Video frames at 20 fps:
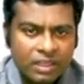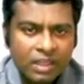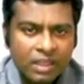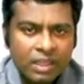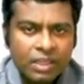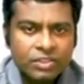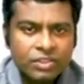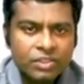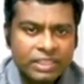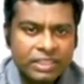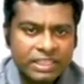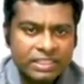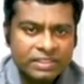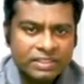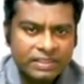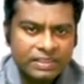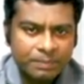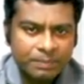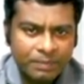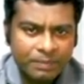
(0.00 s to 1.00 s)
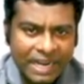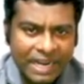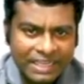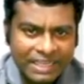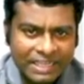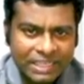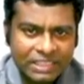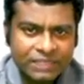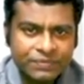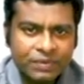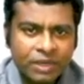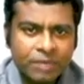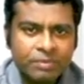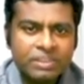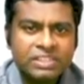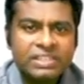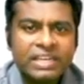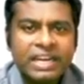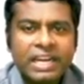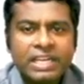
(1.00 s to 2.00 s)
So this matrix form
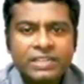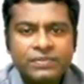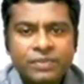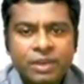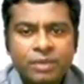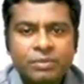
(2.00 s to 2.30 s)
is transformed